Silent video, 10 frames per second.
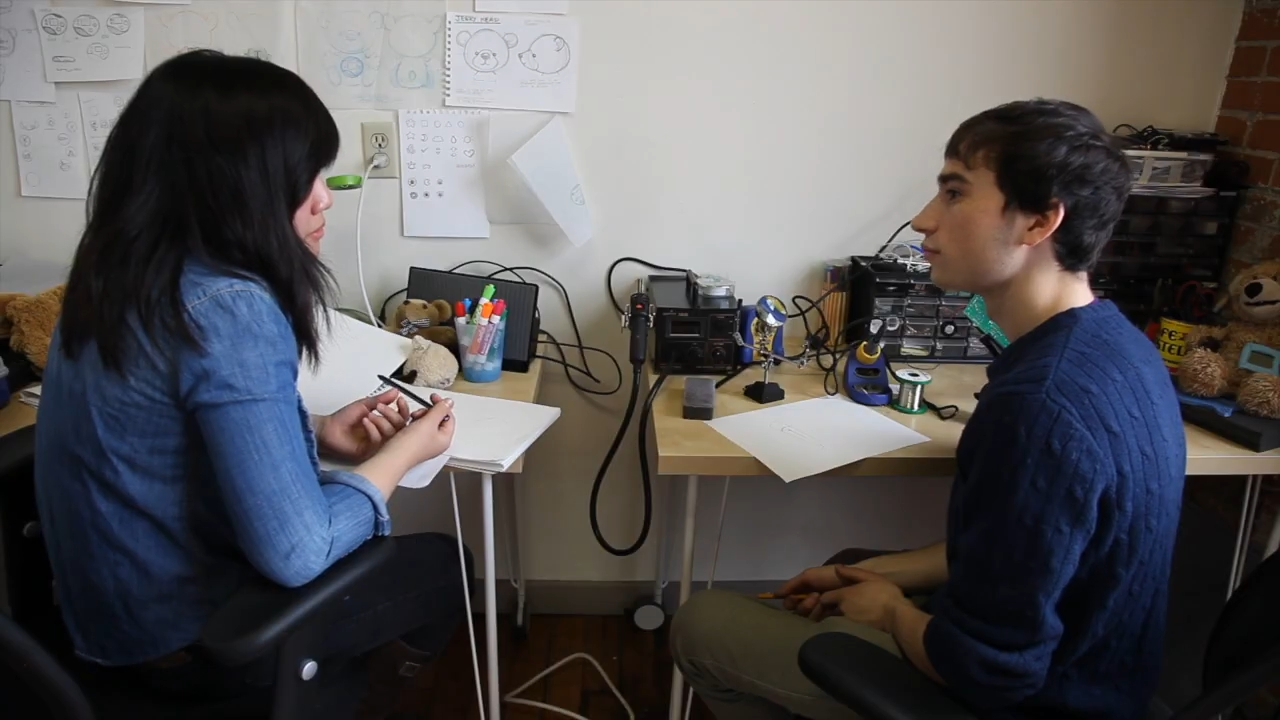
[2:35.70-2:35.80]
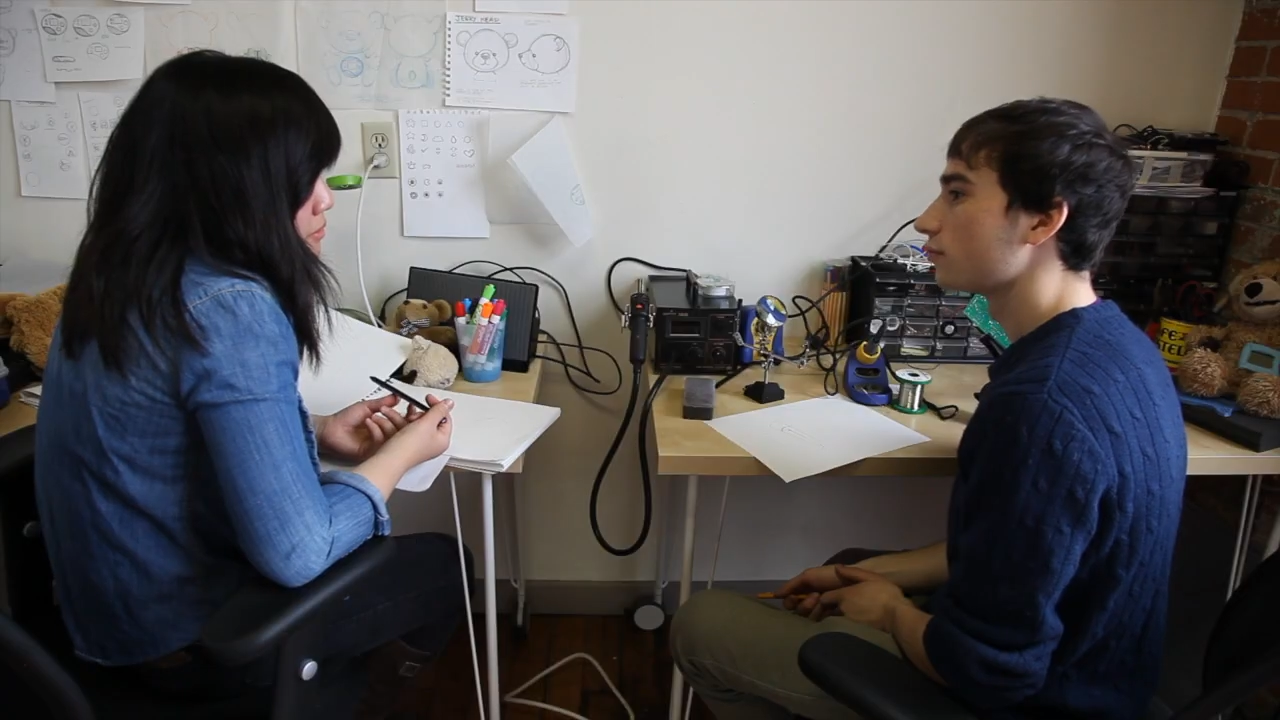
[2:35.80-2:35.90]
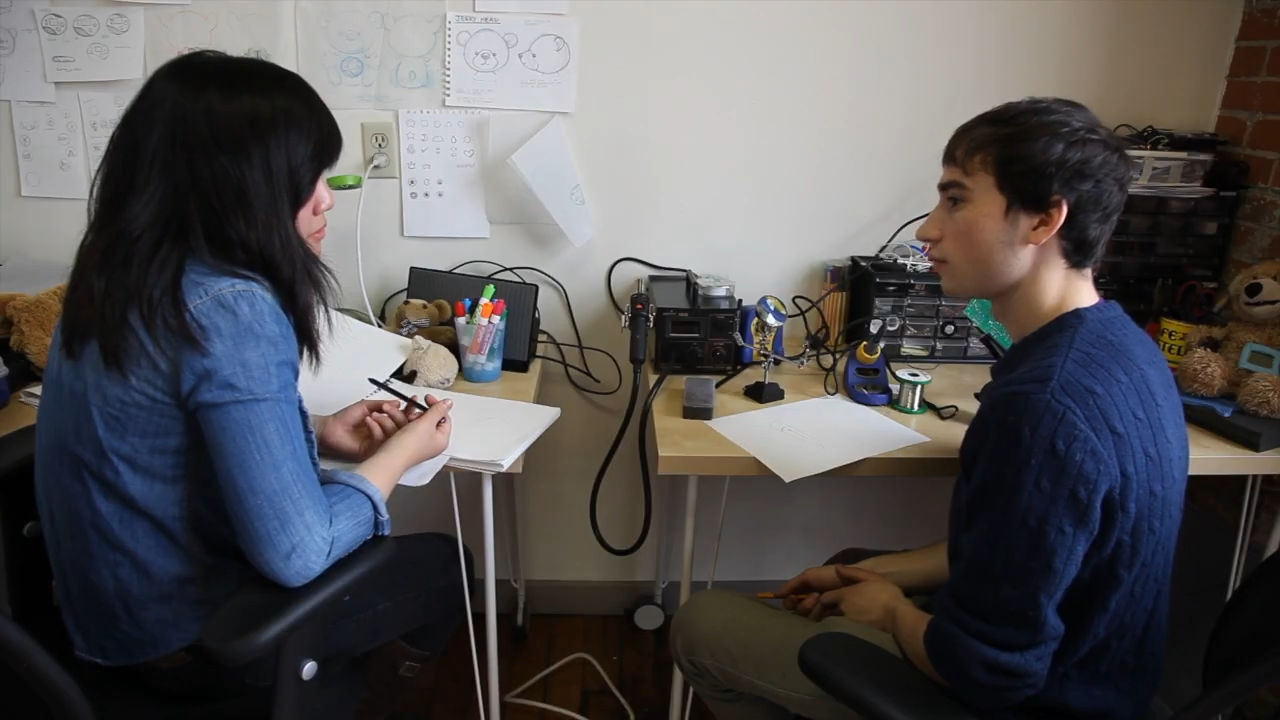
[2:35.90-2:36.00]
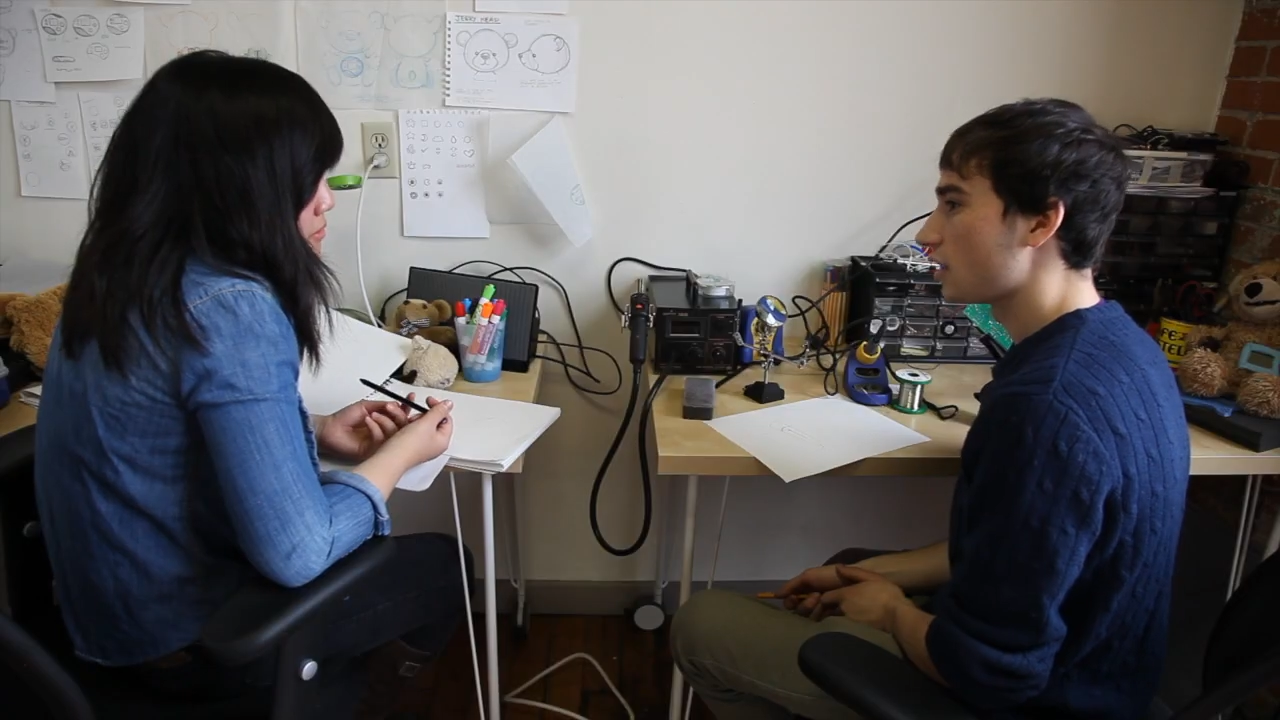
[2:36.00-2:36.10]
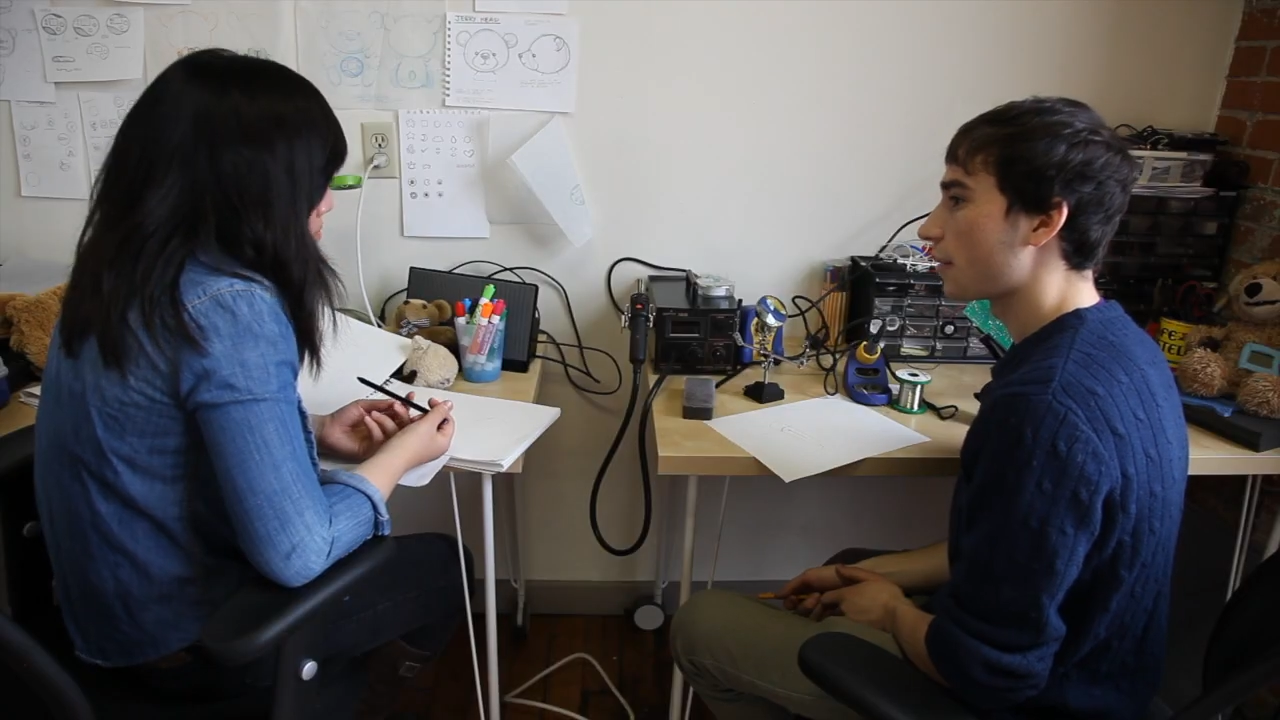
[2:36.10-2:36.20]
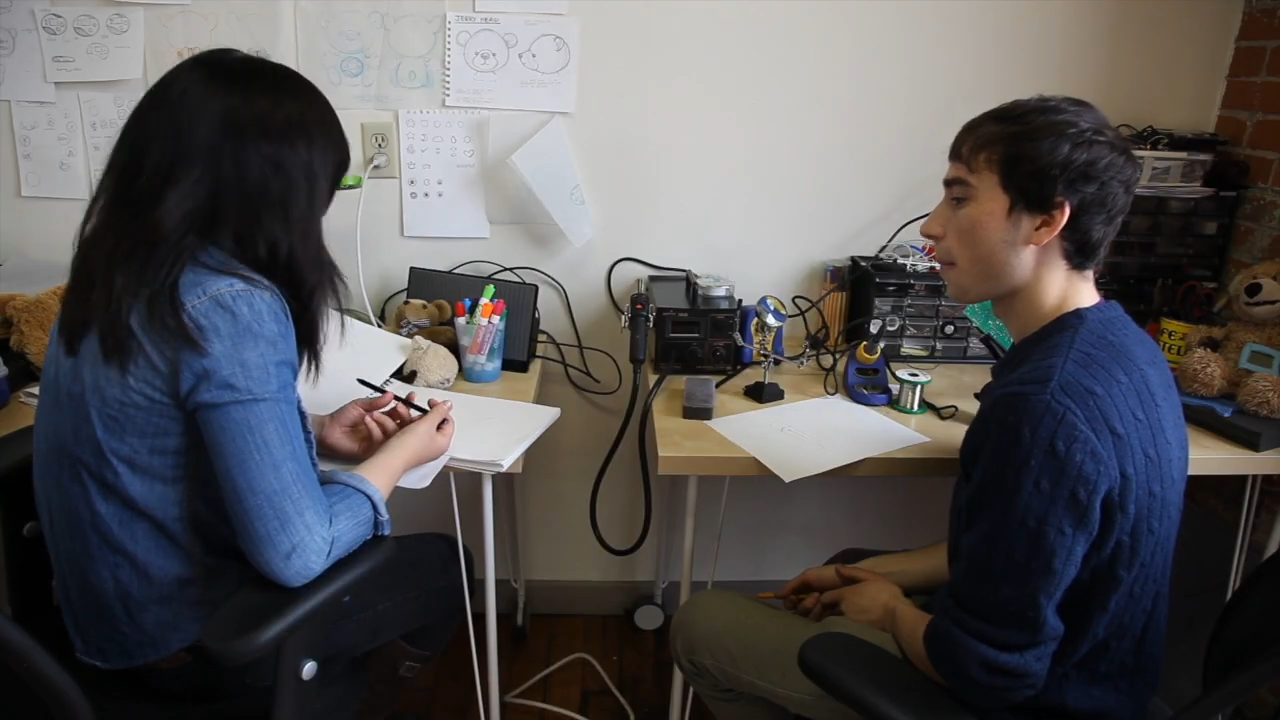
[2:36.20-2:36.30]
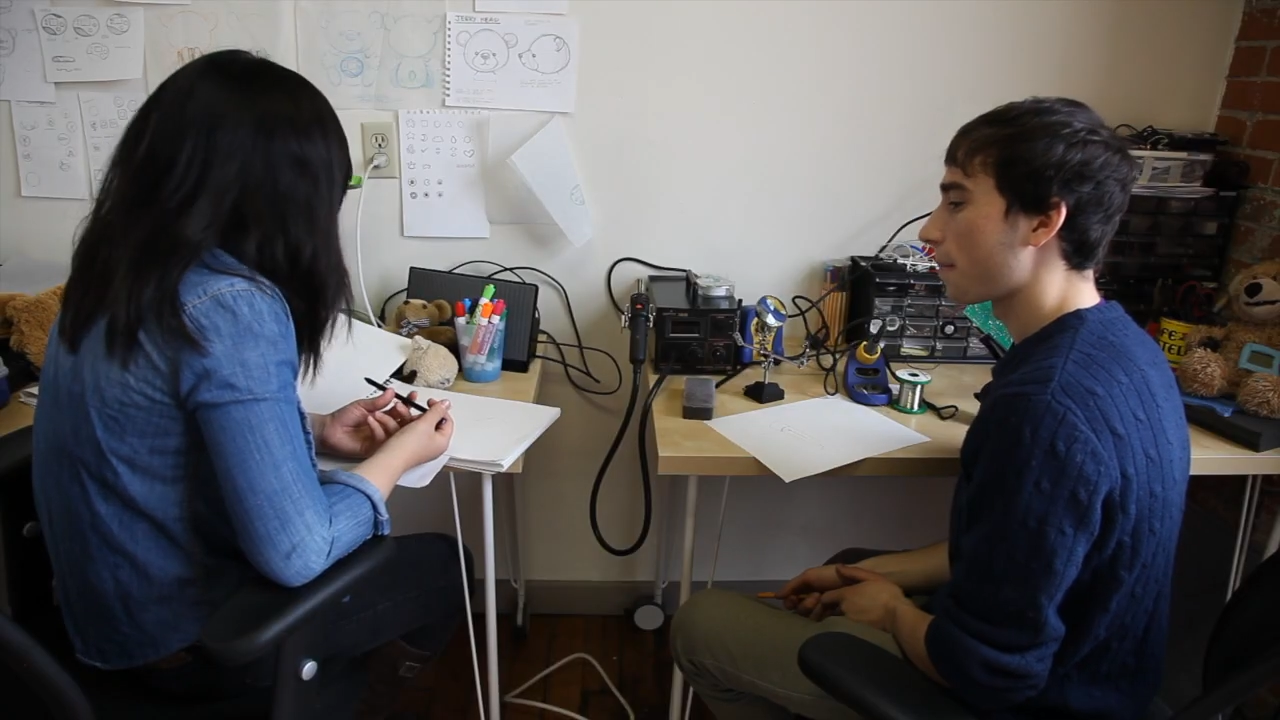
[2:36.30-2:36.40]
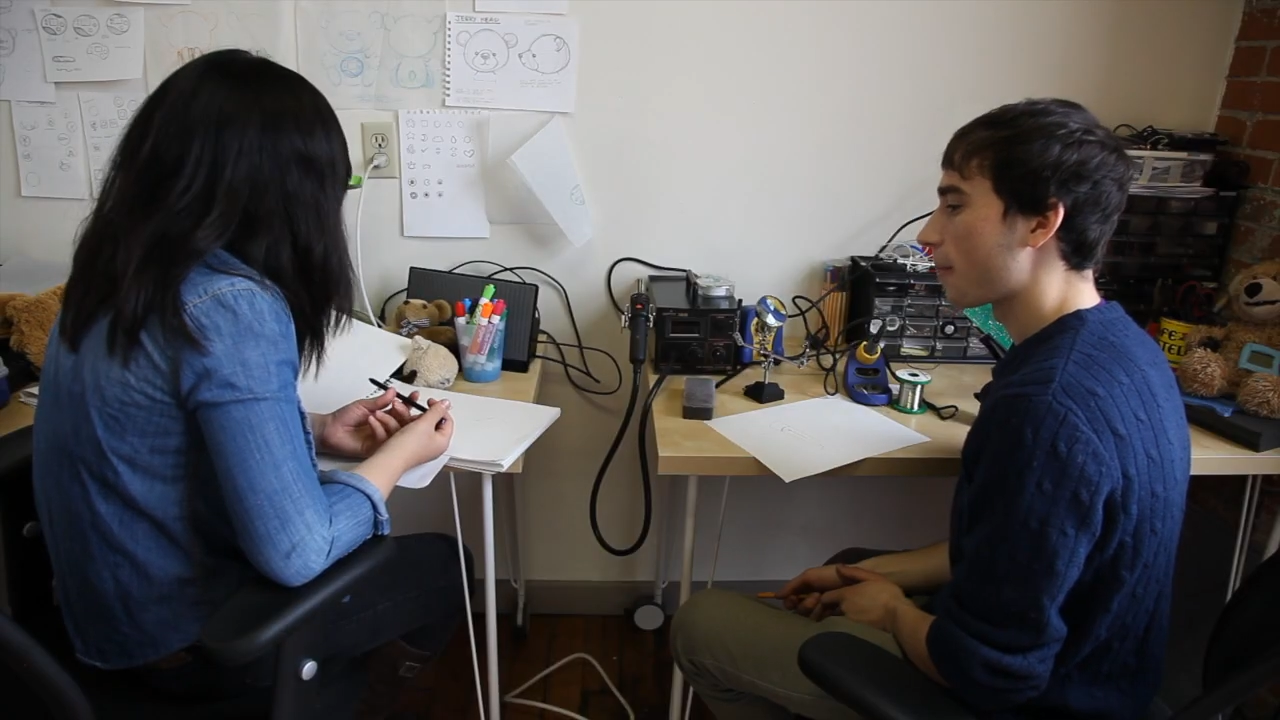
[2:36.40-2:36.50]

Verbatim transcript: Usually that's for